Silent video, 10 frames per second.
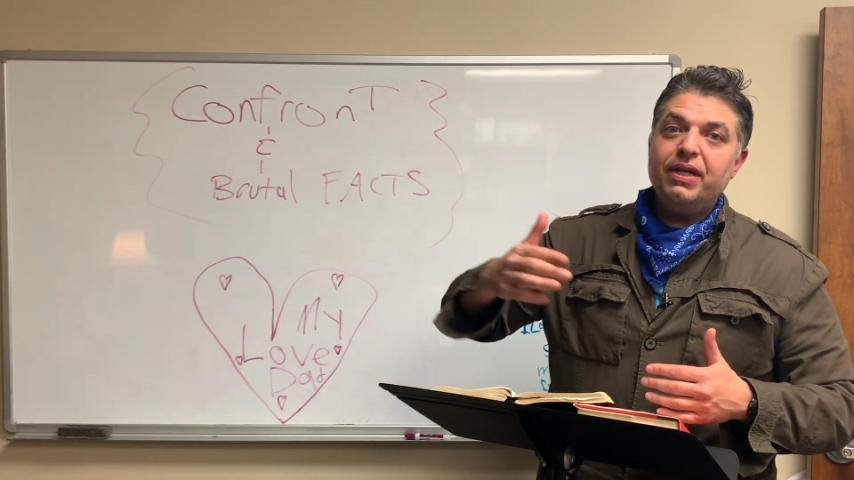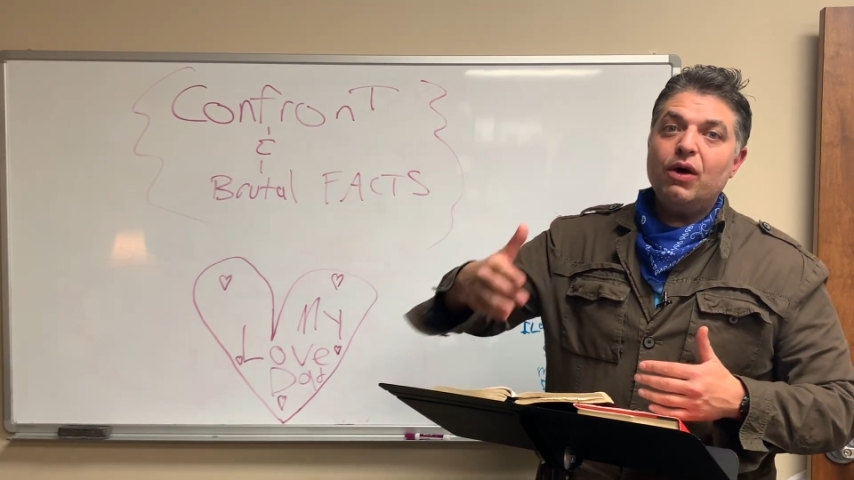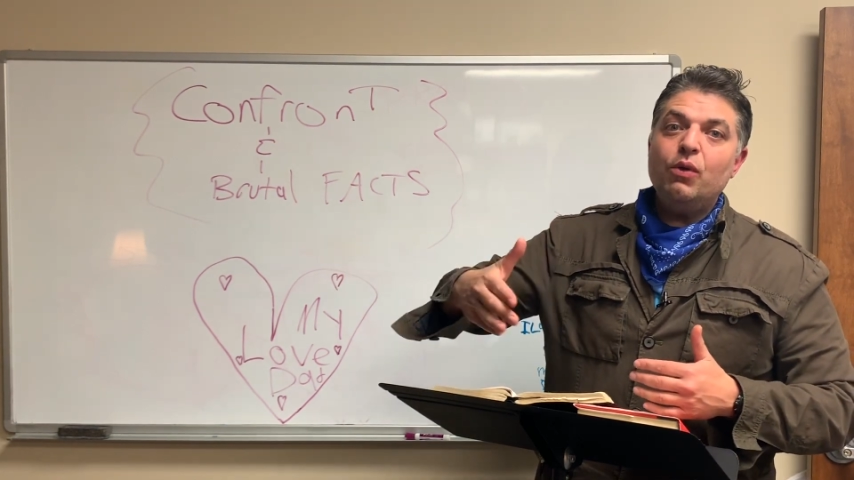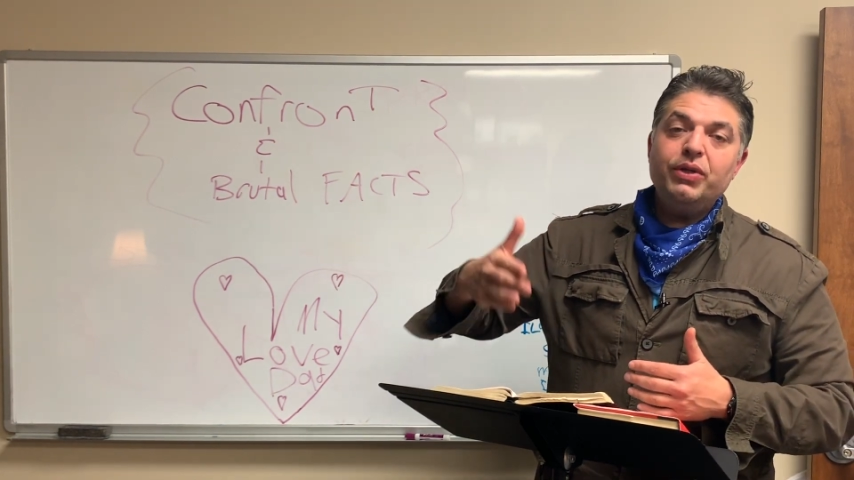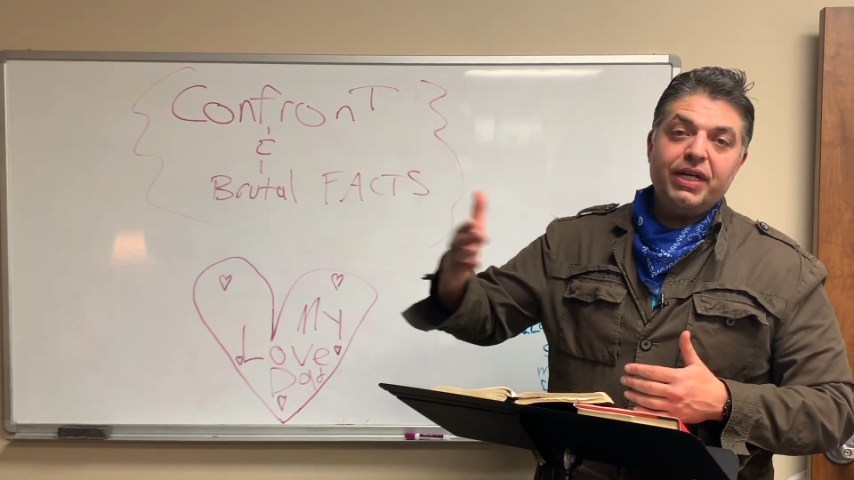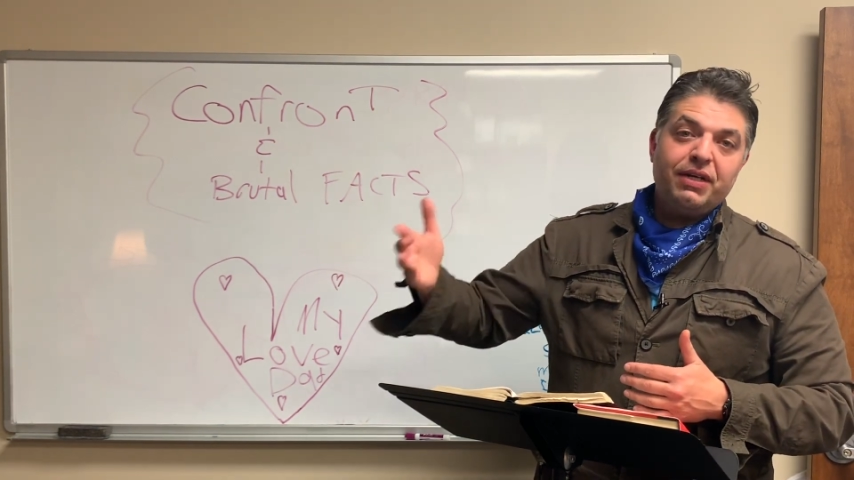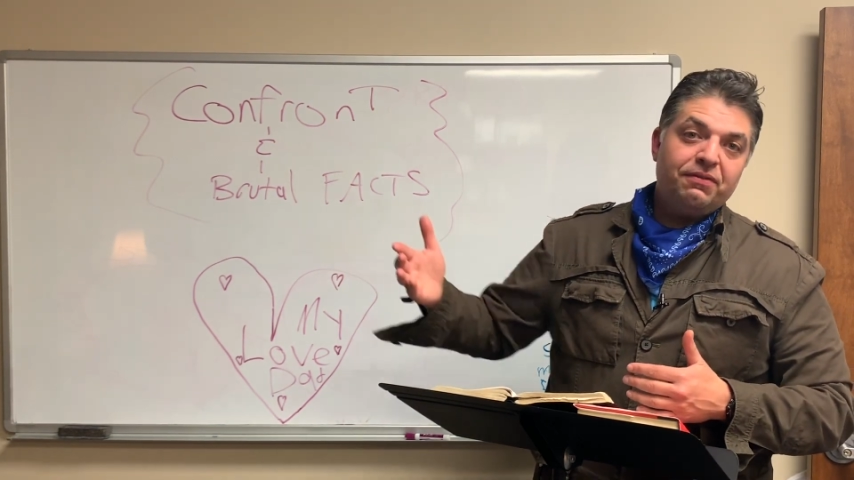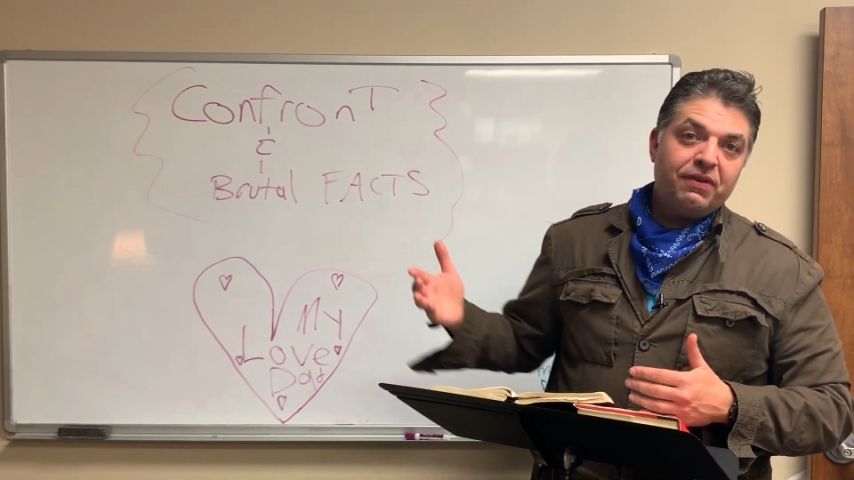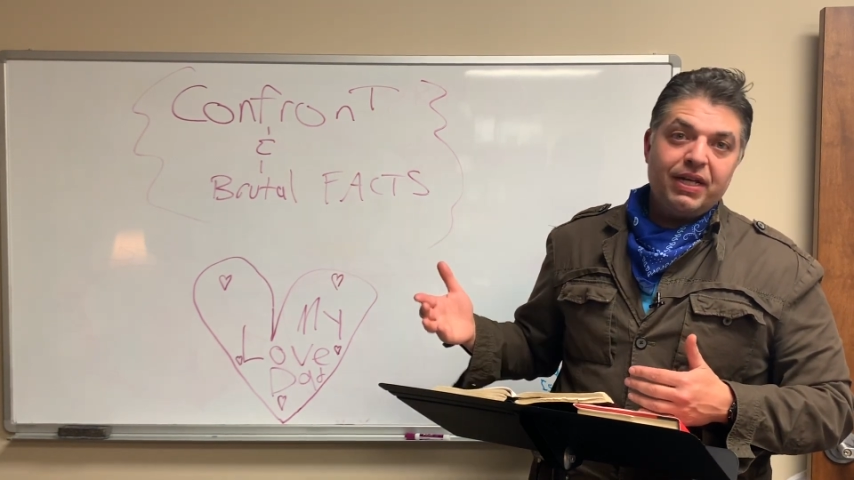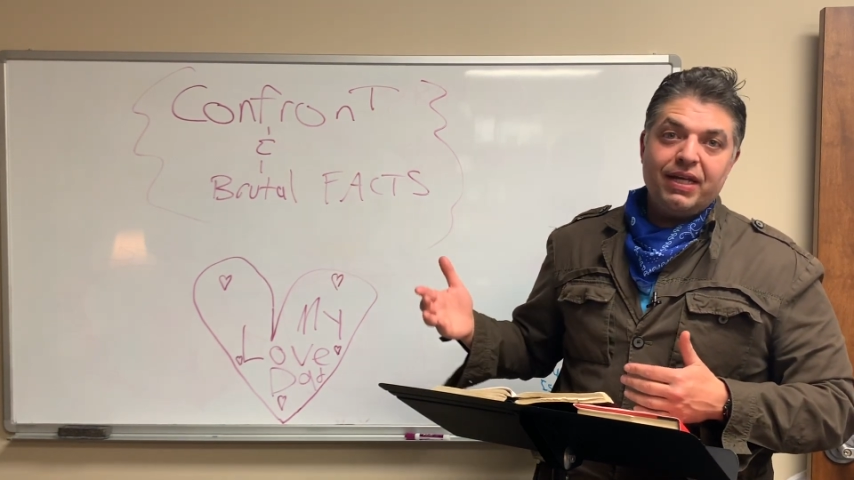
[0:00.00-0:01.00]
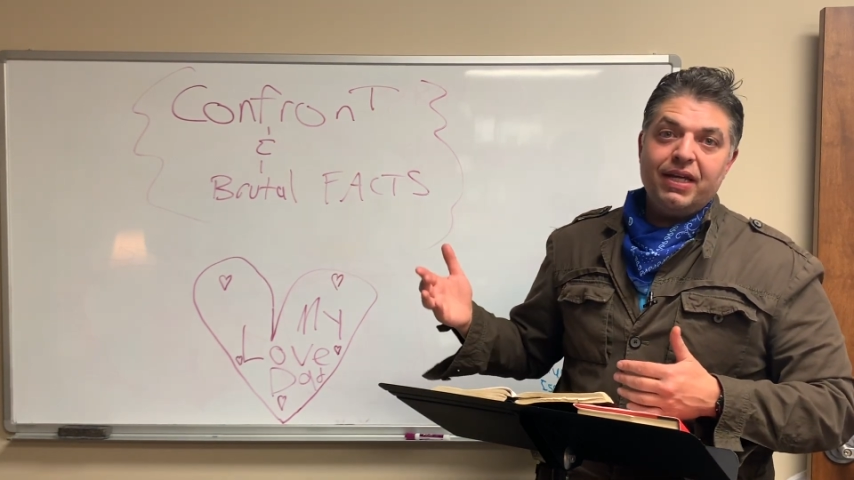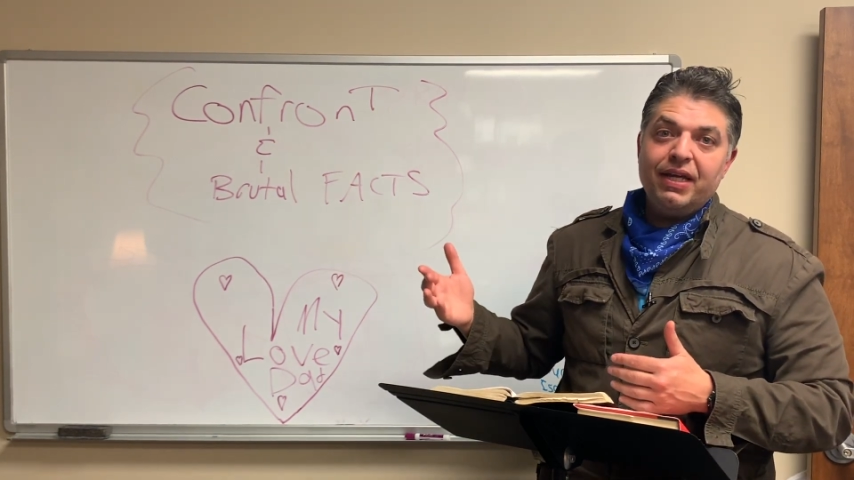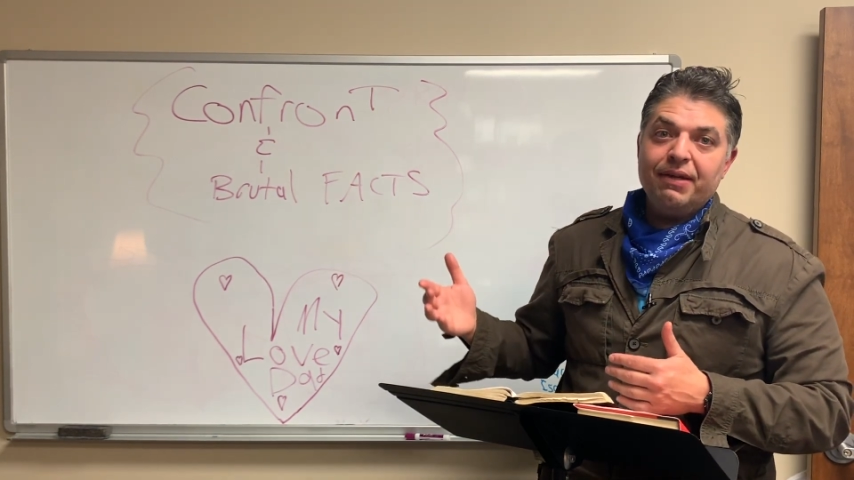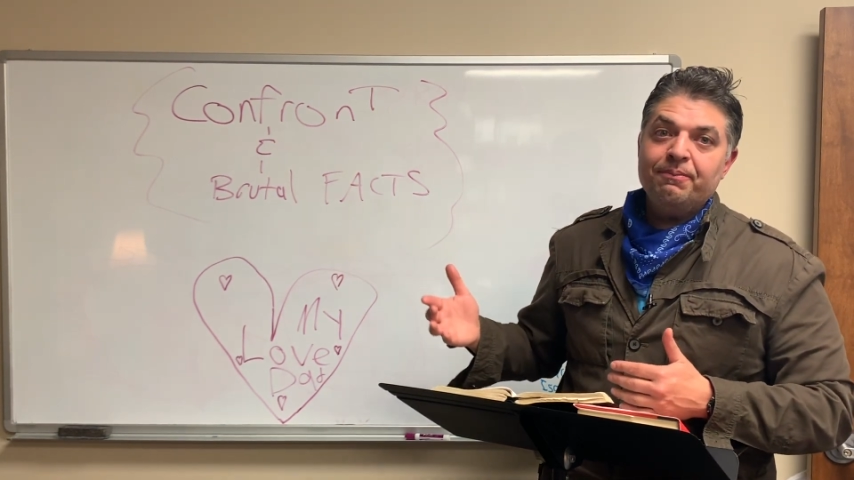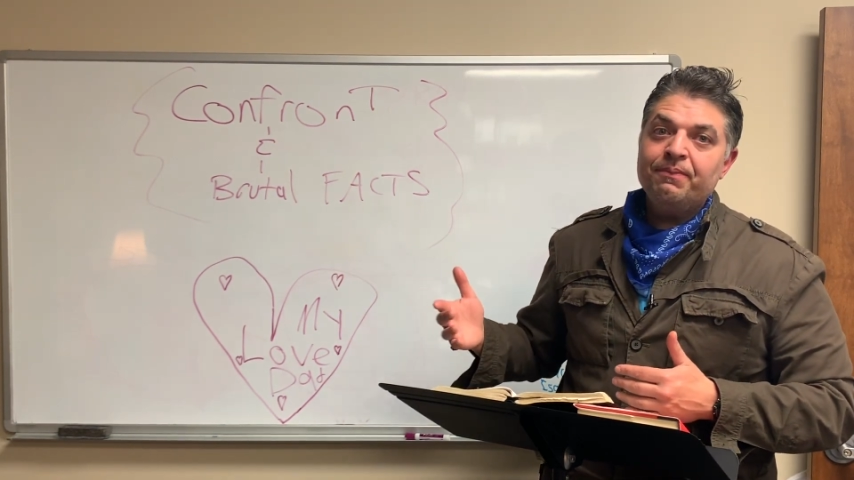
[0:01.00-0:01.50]
going to confront a
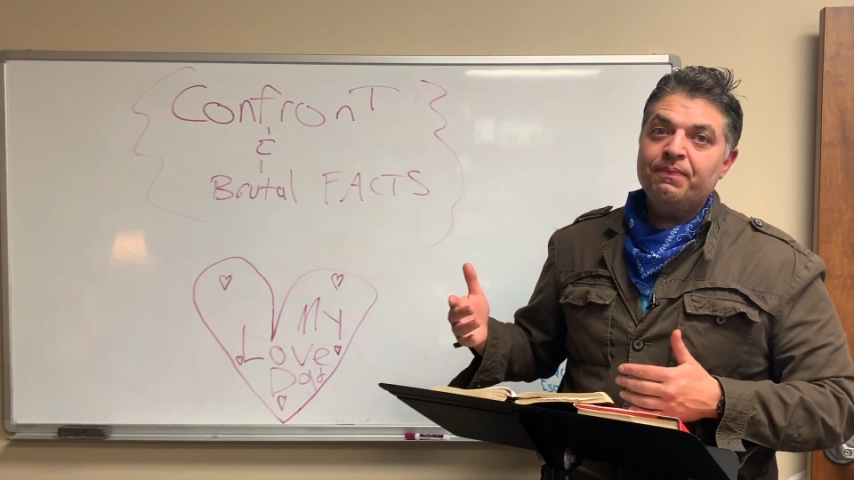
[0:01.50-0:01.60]
king,